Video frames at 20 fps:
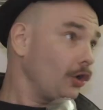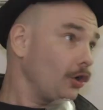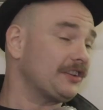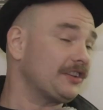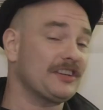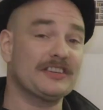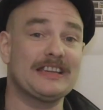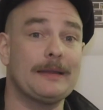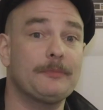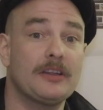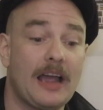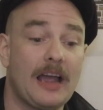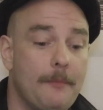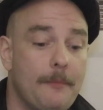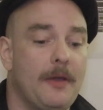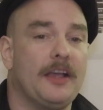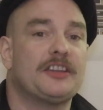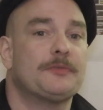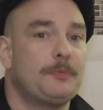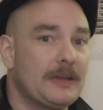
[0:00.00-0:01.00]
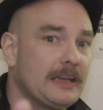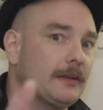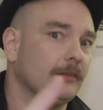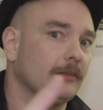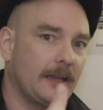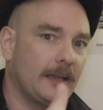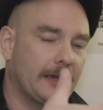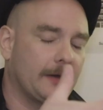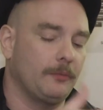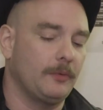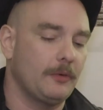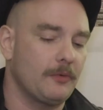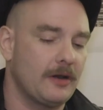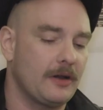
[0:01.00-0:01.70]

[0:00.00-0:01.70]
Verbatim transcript: at the same time. And speaking of like we were